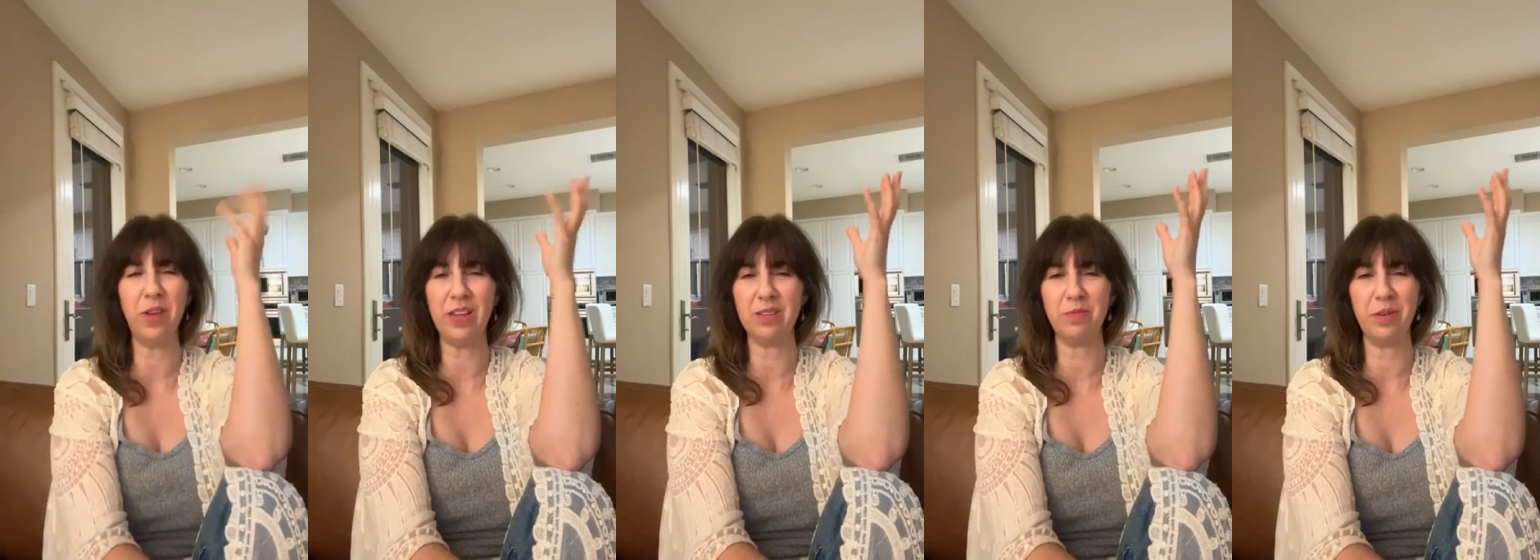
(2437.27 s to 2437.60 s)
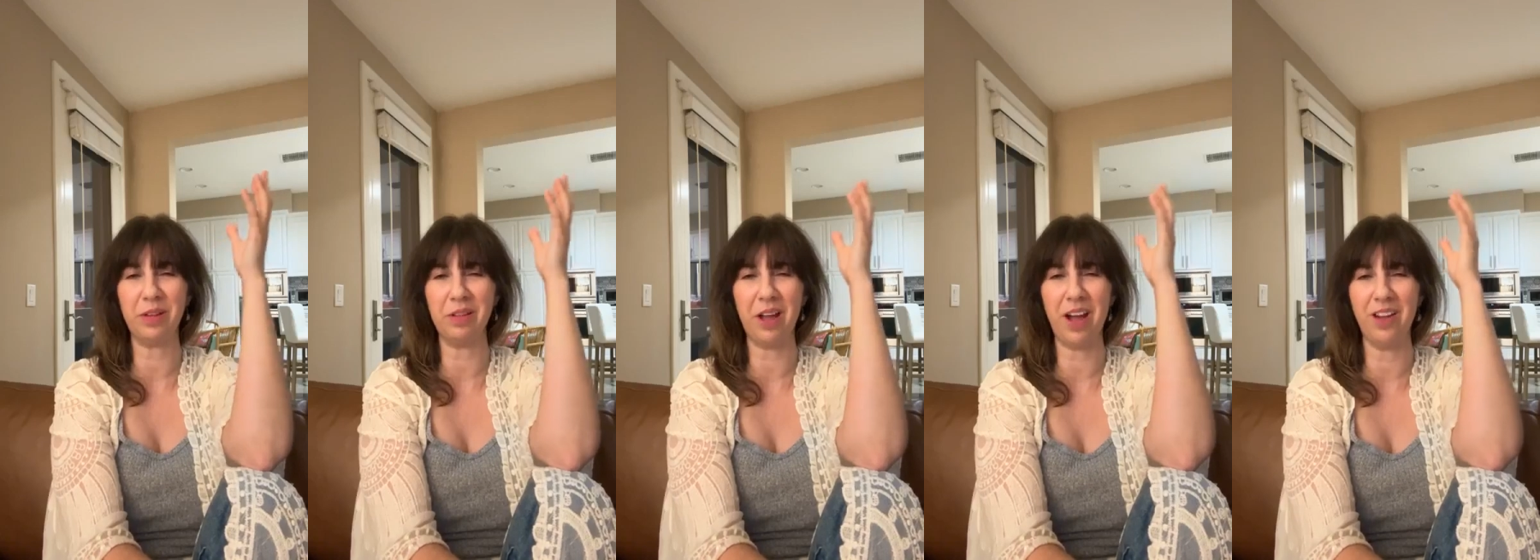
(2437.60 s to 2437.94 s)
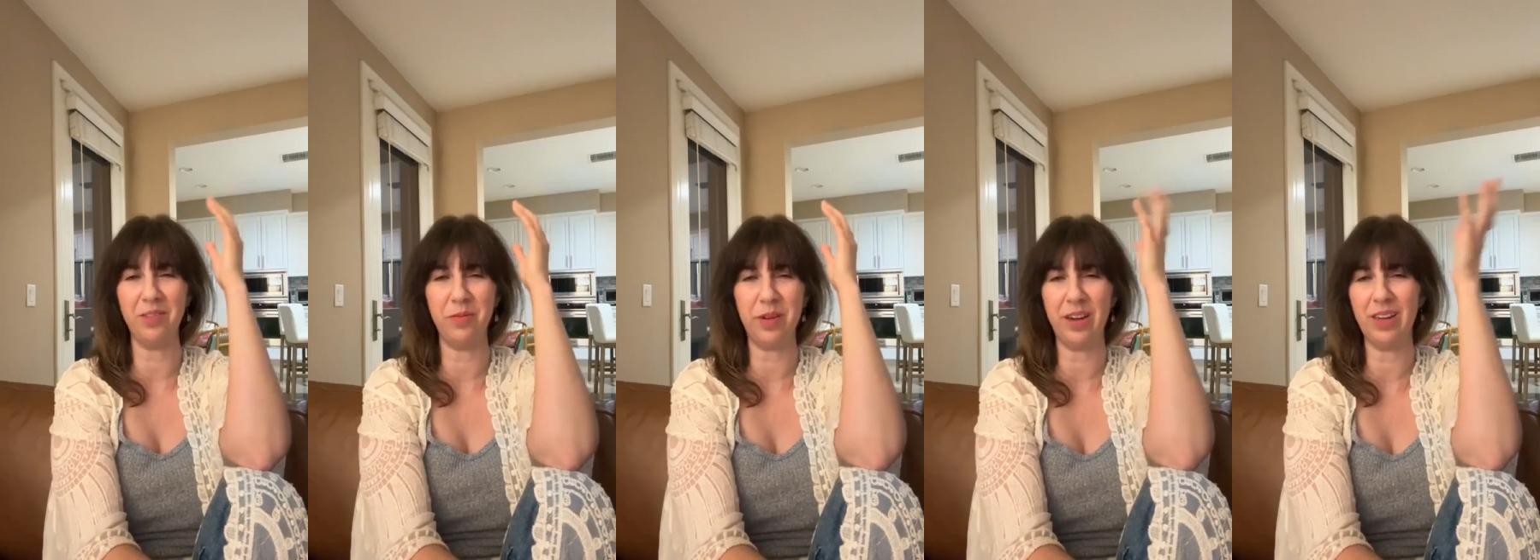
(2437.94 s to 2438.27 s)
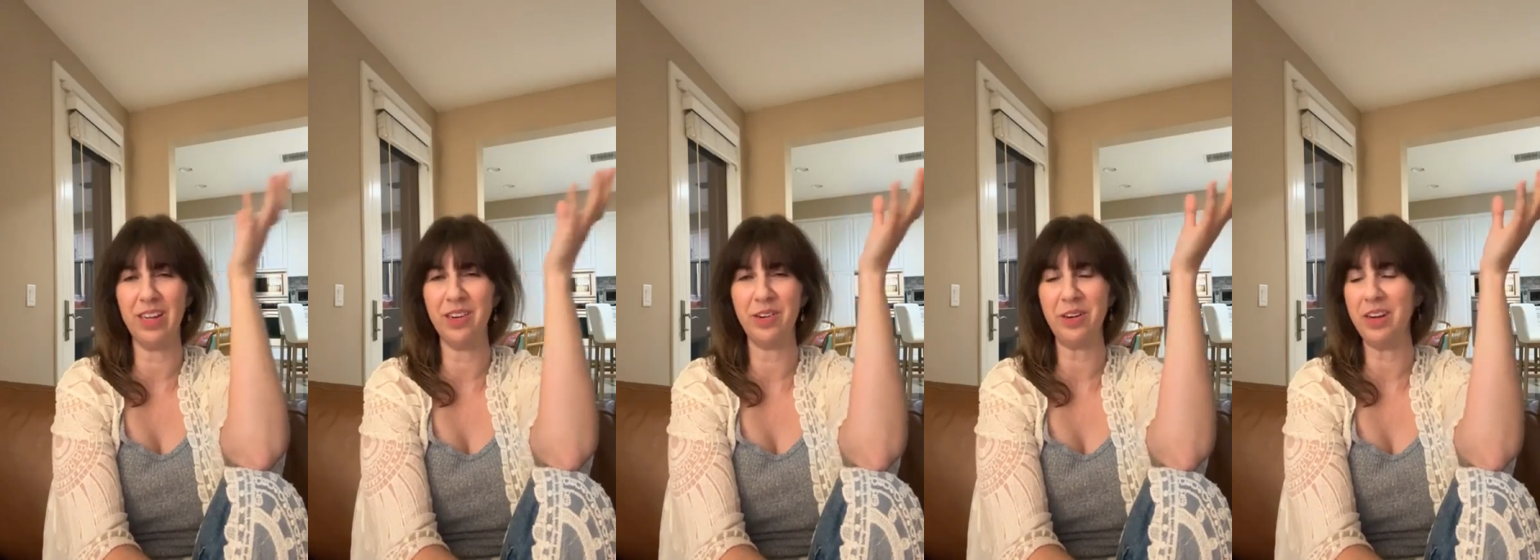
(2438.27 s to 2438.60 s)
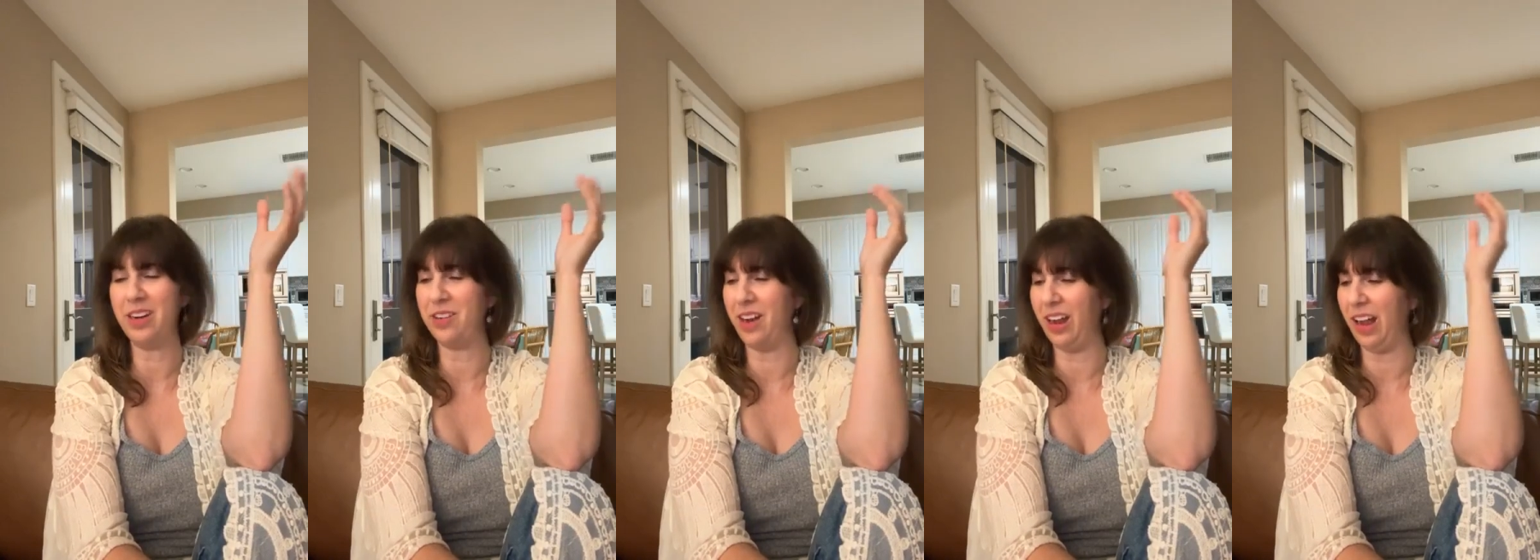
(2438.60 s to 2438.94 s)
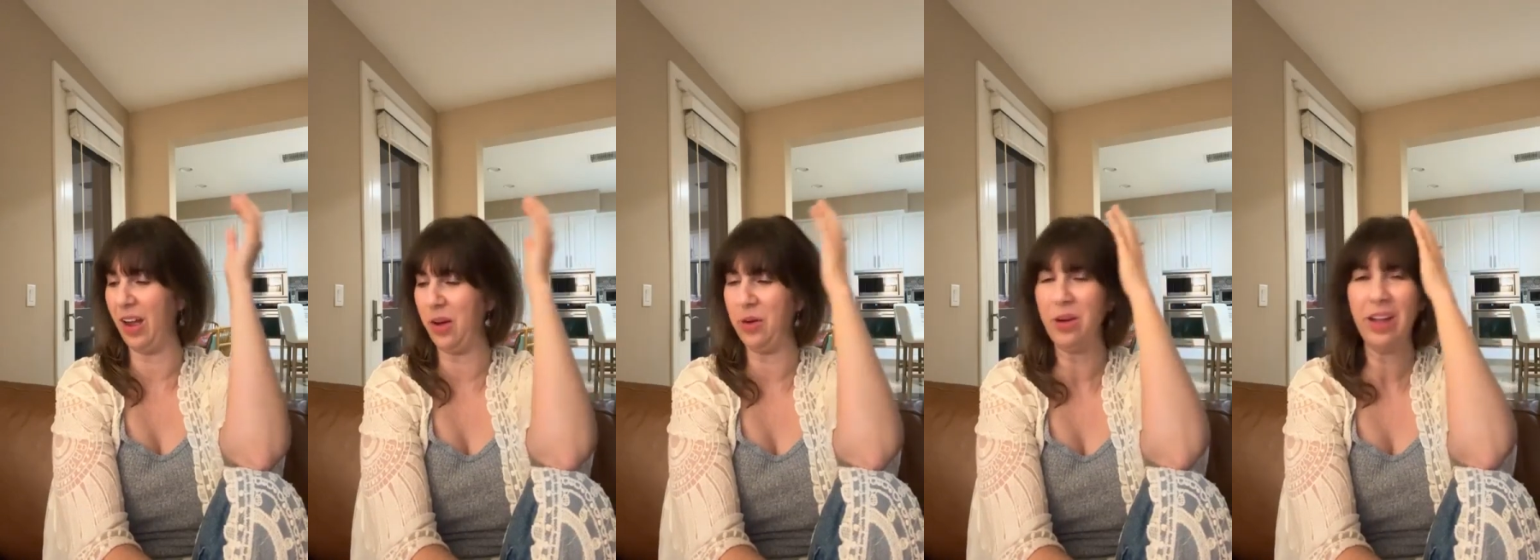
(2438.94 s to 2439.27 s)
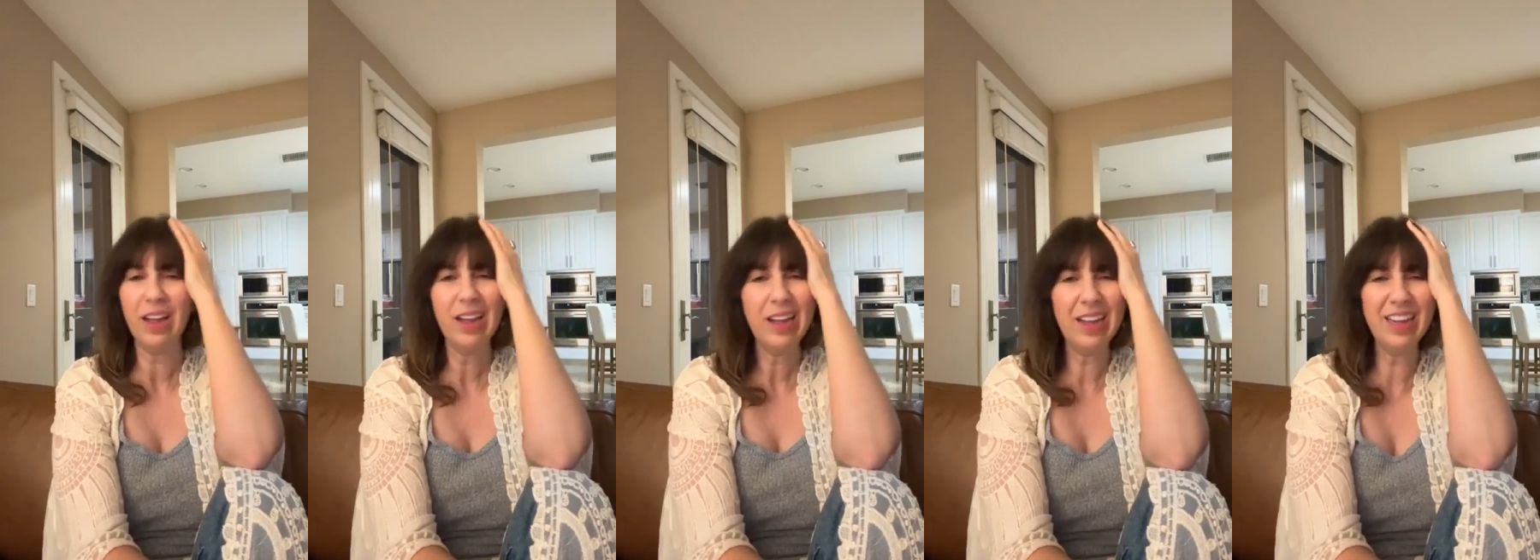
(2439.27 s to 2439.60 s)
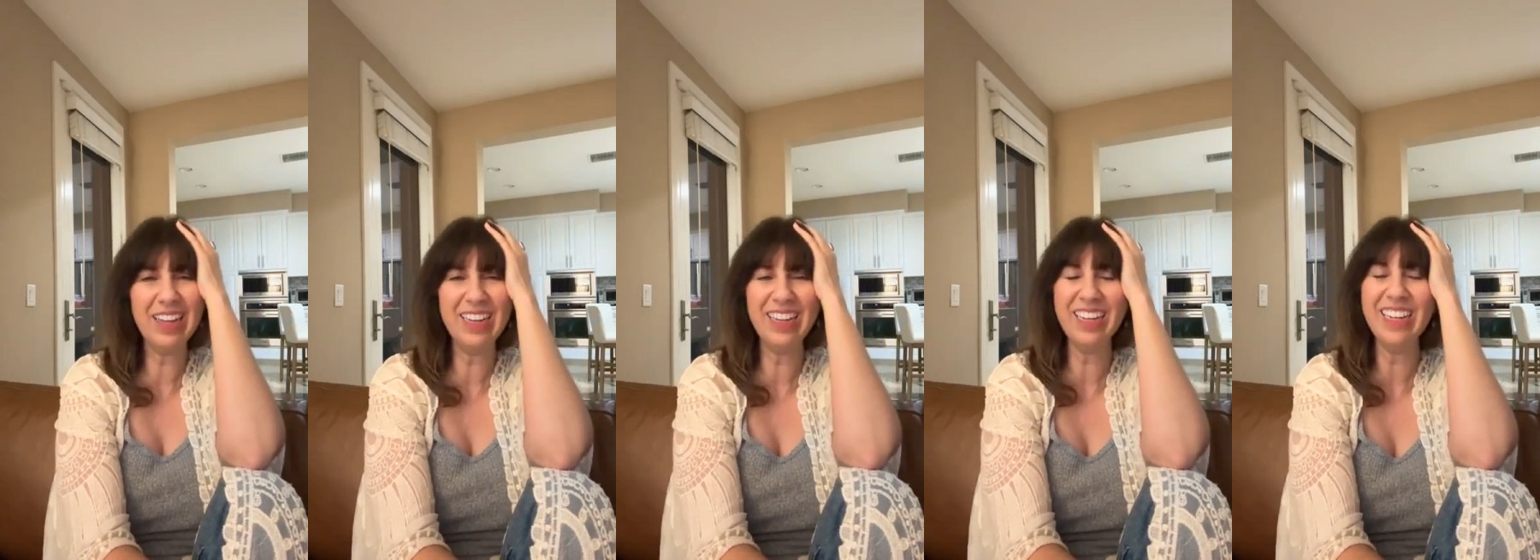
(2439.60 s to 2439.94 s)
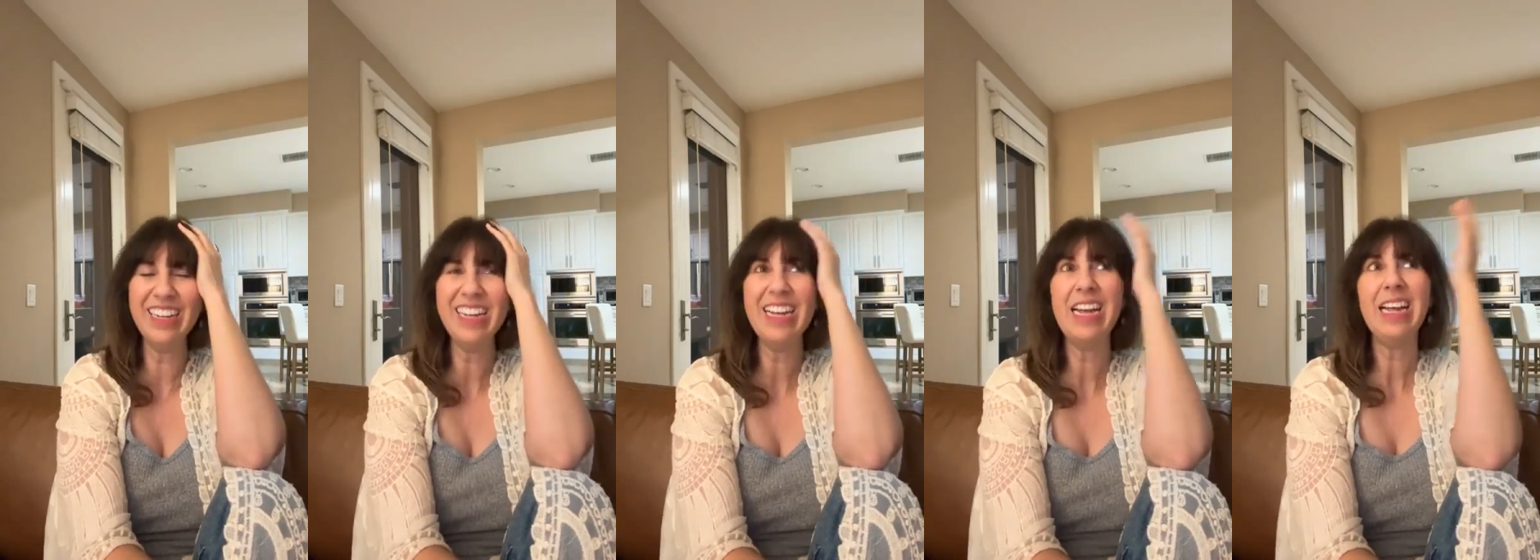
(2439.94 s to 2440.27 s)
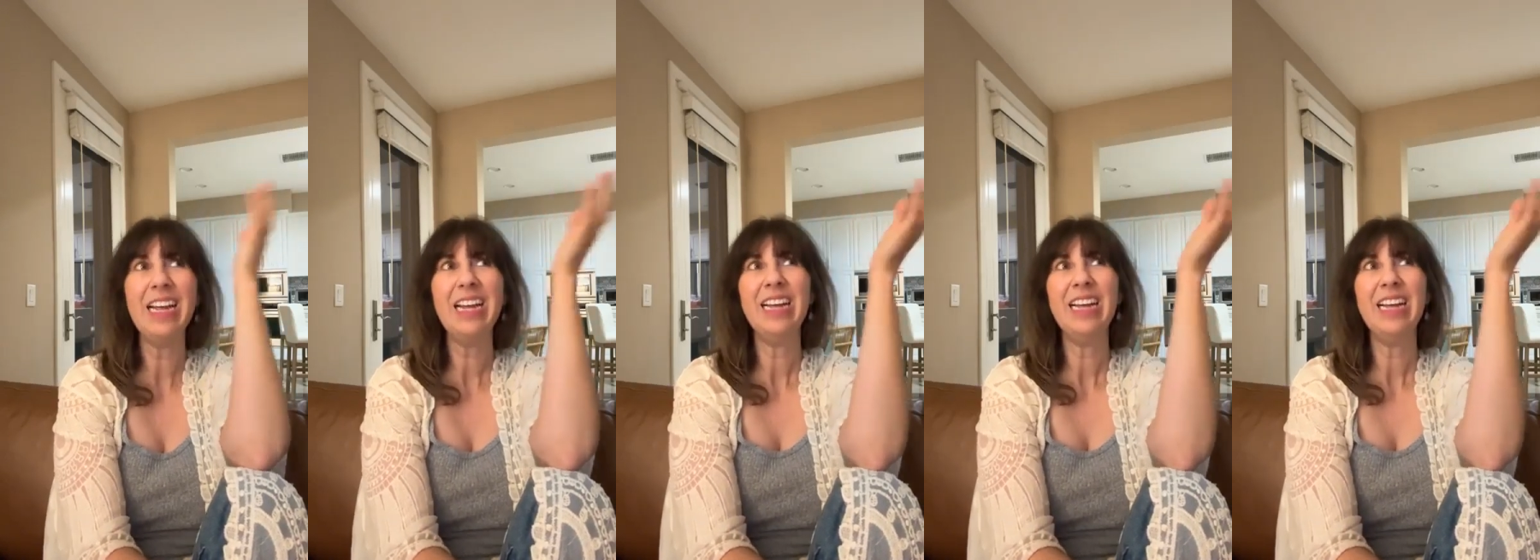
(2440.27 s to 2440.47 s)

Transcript: Facebook live, but here here I go.